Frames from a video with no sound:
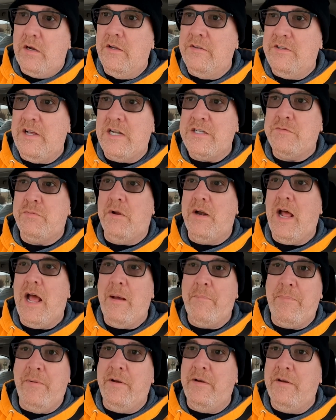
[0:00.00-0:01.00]
because that's what
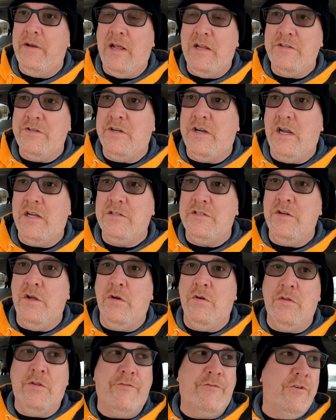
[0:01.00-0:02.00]
happened, as you guys
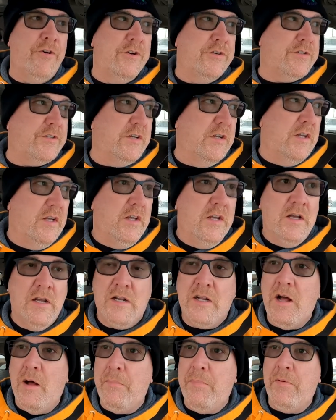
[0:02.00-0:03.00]
know, the first
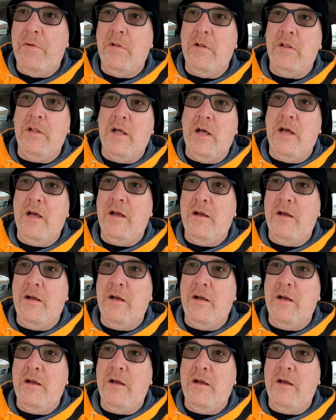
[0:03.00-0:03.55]
couple